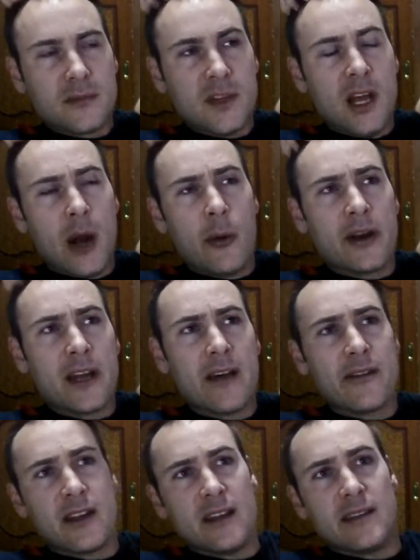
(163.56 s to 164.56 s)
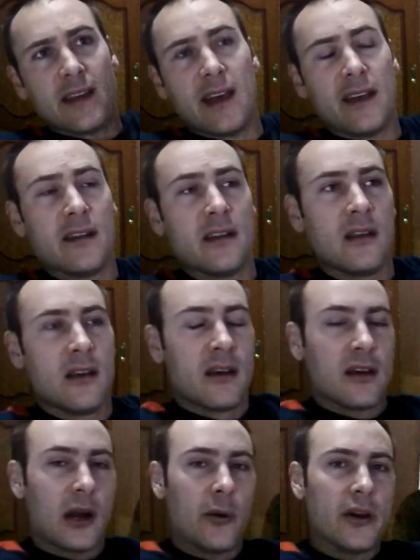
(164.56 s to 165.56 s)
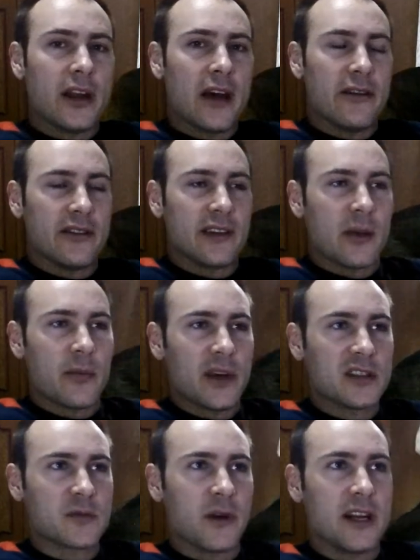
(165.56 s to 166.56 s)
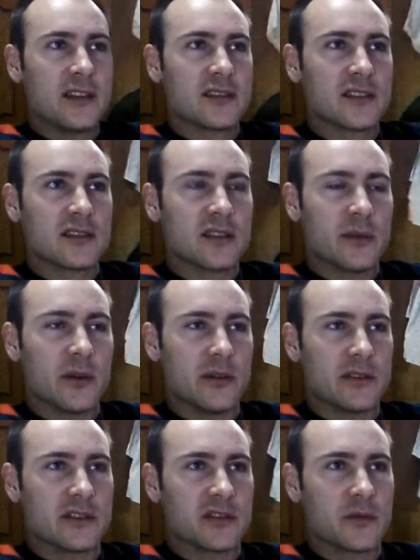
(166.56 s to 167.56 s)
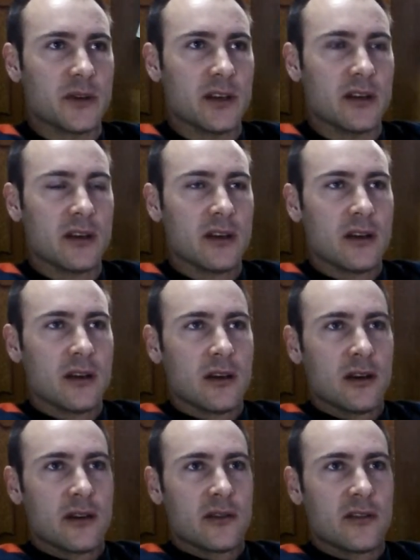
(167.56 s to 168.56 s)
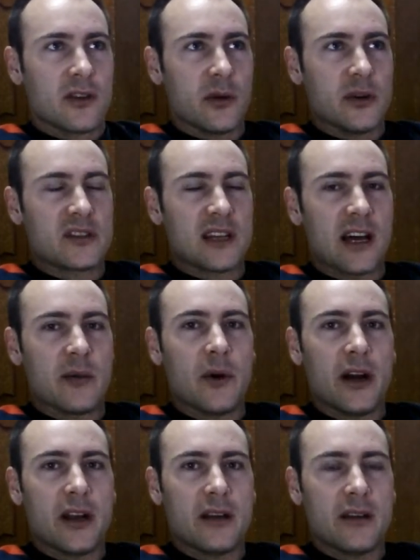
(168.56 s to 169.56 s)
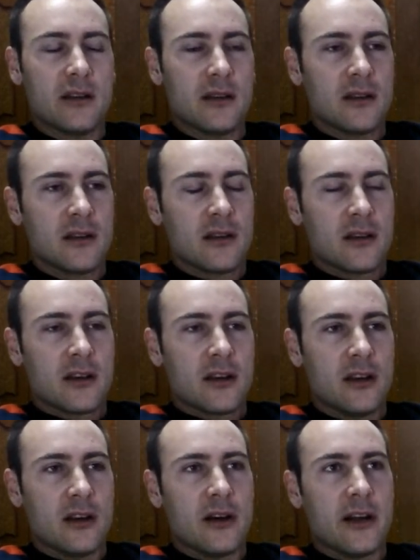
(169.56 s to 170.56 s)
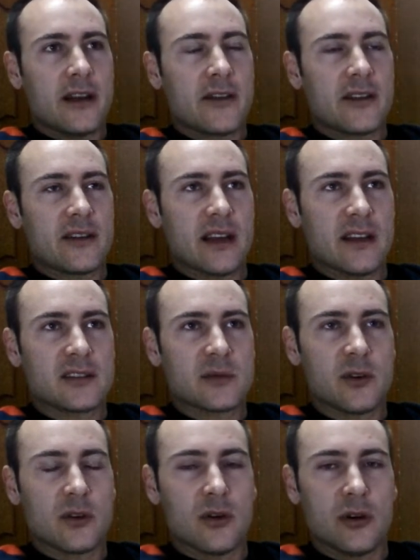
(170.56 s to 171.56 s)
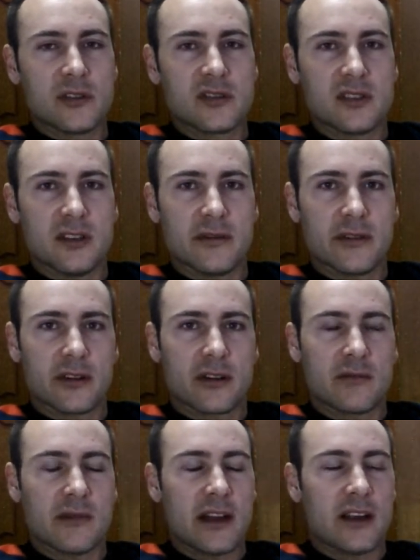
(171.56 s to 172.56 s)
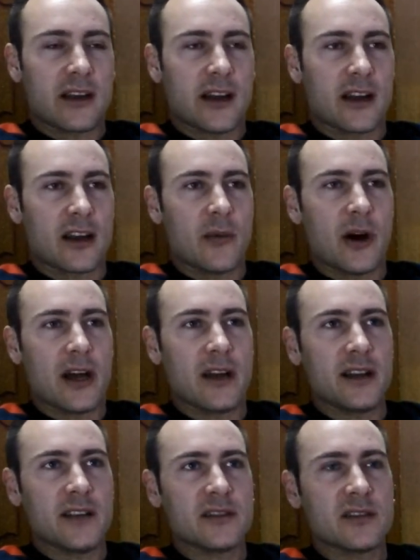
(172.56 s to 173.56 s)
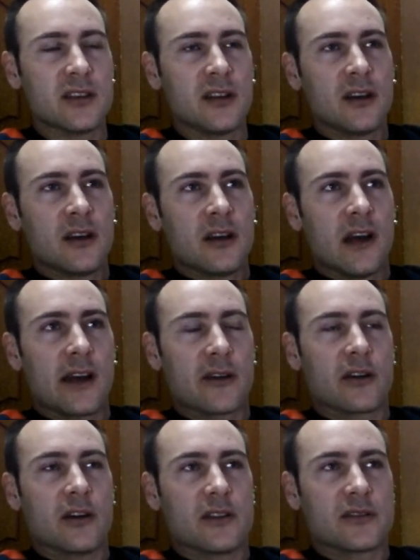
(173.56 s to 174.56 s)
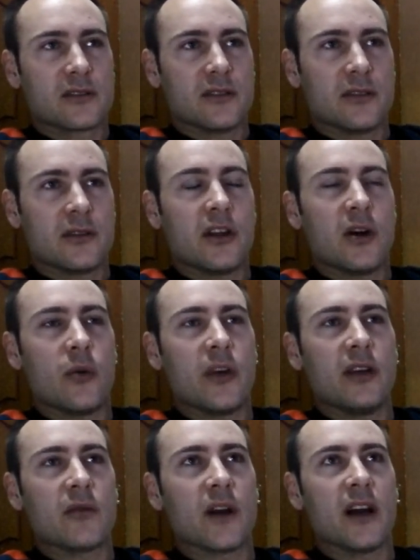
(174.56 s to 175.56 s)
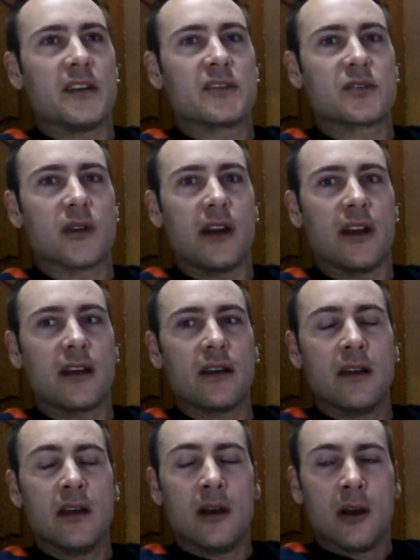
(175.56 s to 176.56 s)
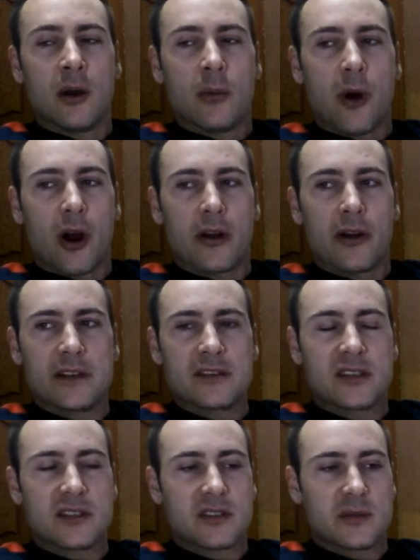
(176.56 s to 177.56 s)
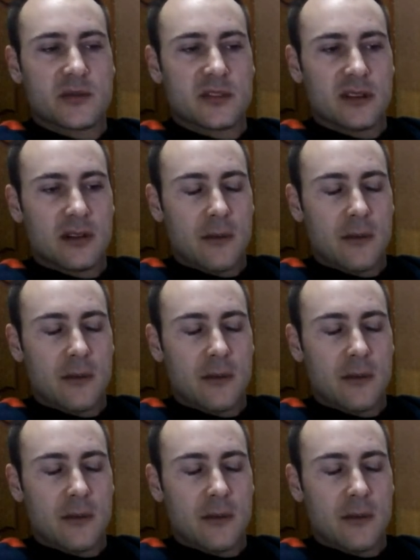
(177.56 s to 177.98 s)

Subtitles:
And I wouldn't have any debt, and I wouldn't have a debt-based money system. It would just be to do with sound money, you know, anything tangible, gold, silver, any kind of commodities, agricultural, you know, wheat, rice, trading, bartering systems.